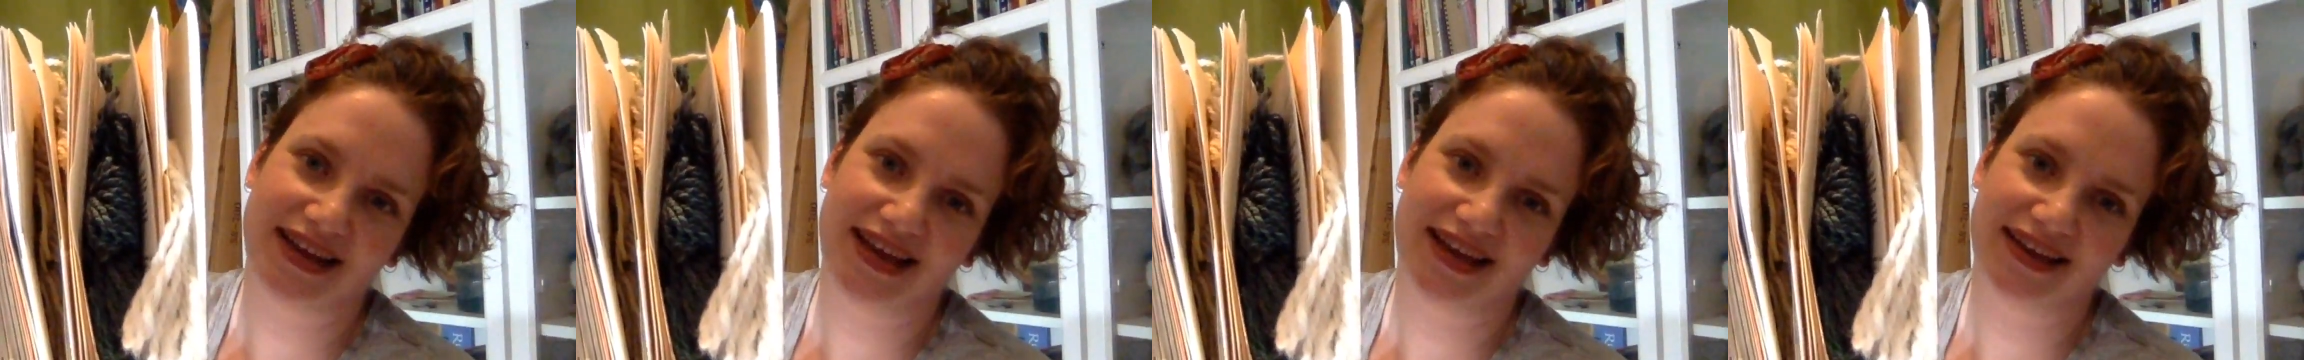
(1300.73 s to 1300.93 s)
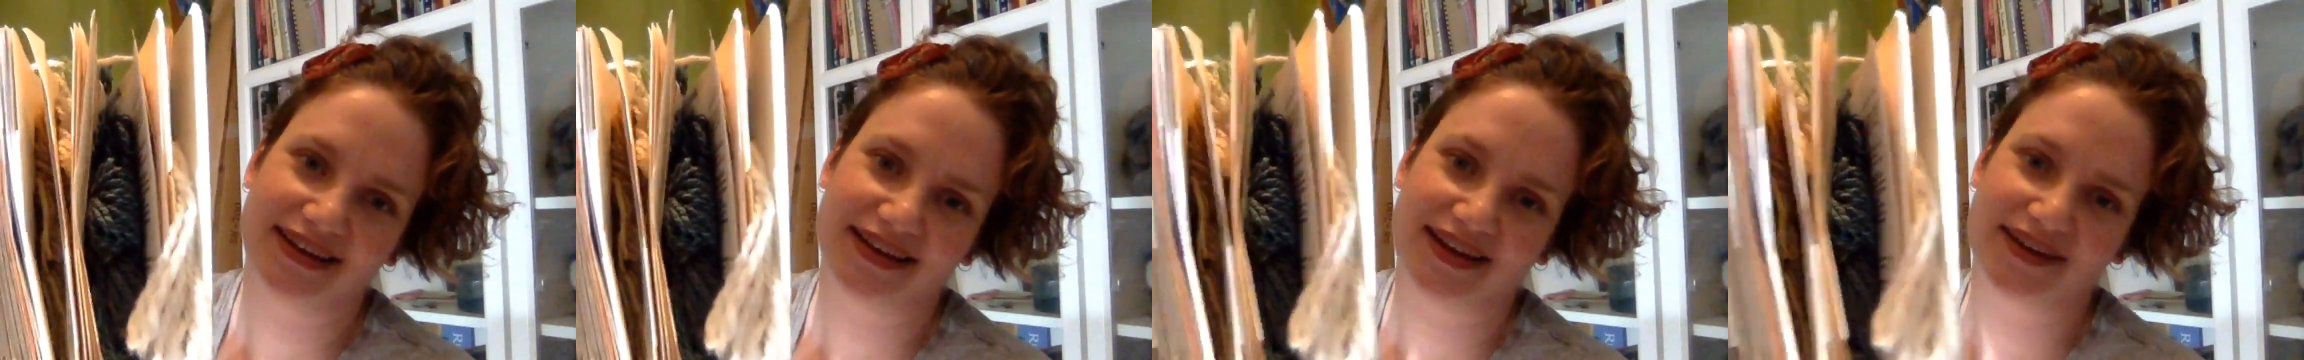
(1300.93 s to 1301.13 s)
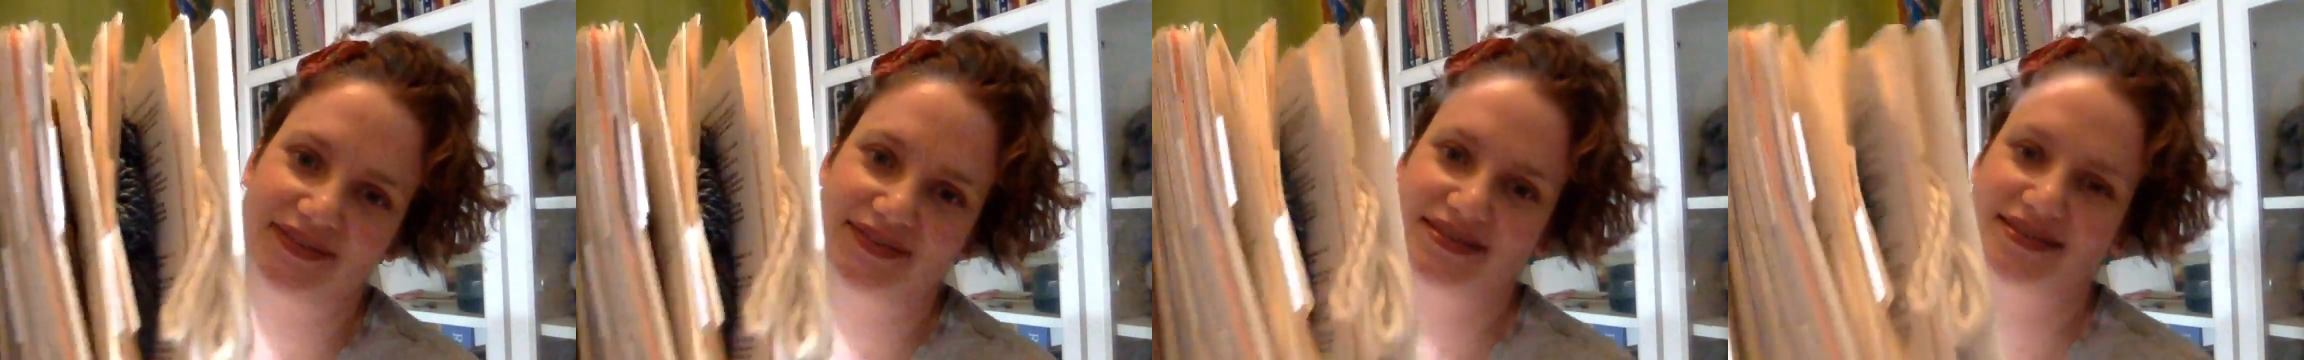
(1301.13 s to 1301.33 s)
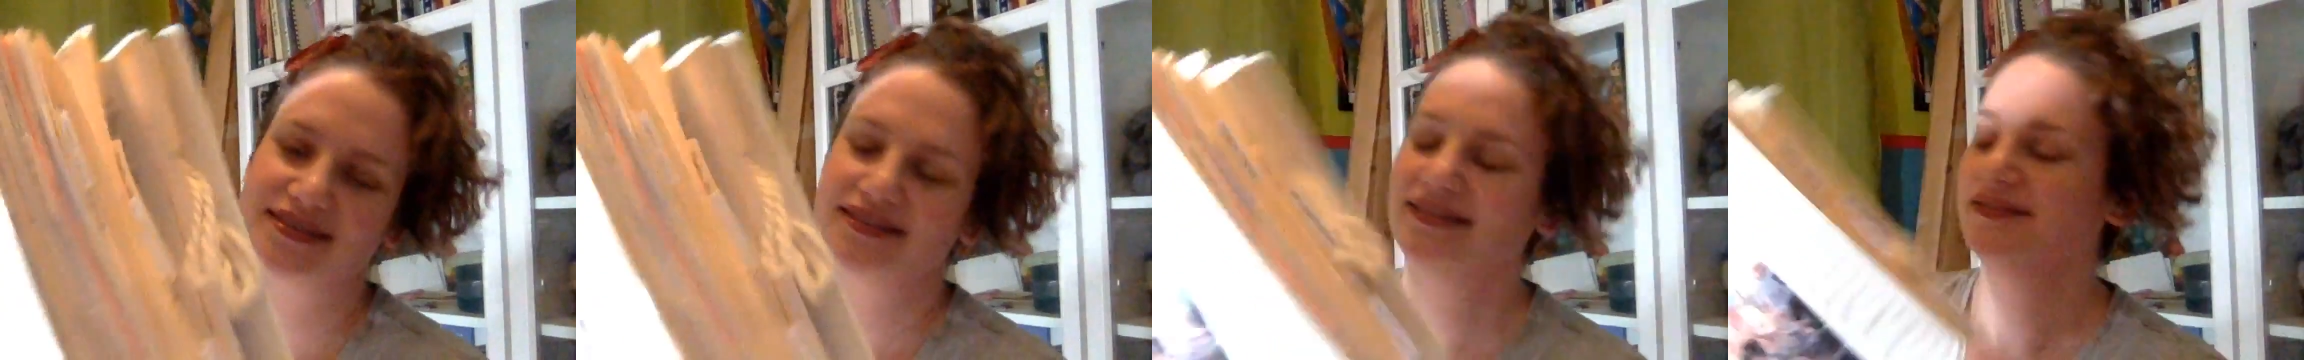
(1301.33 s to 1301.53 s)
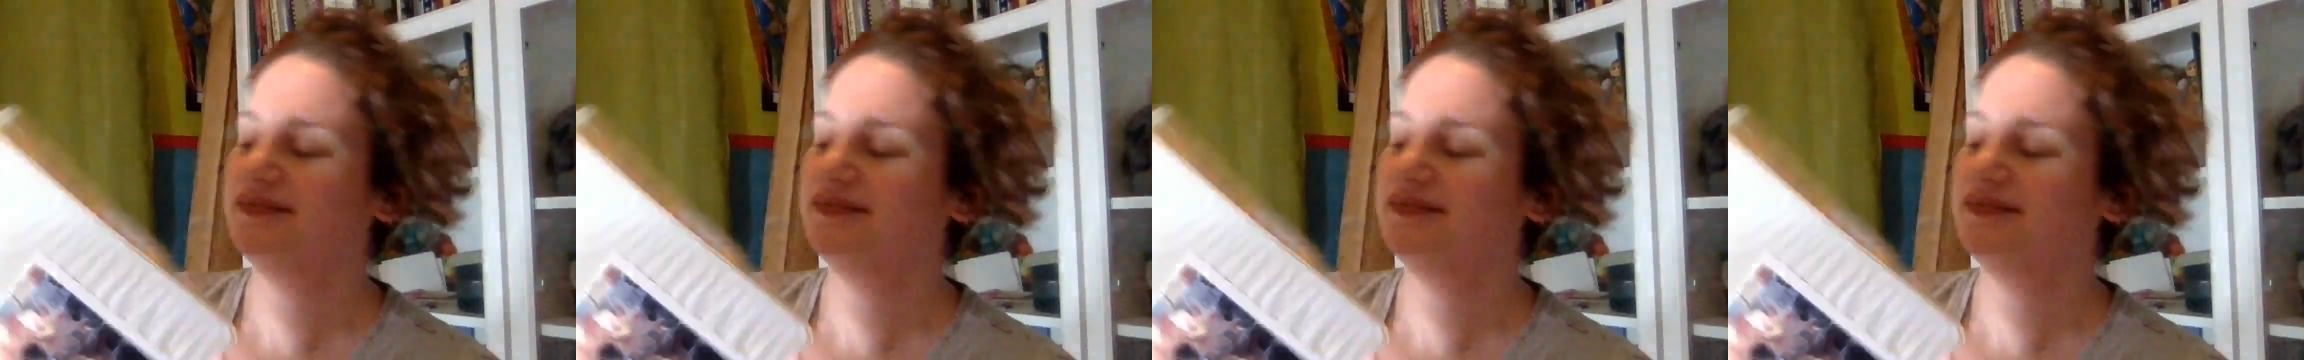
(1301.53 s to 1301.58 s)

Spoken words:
handouts.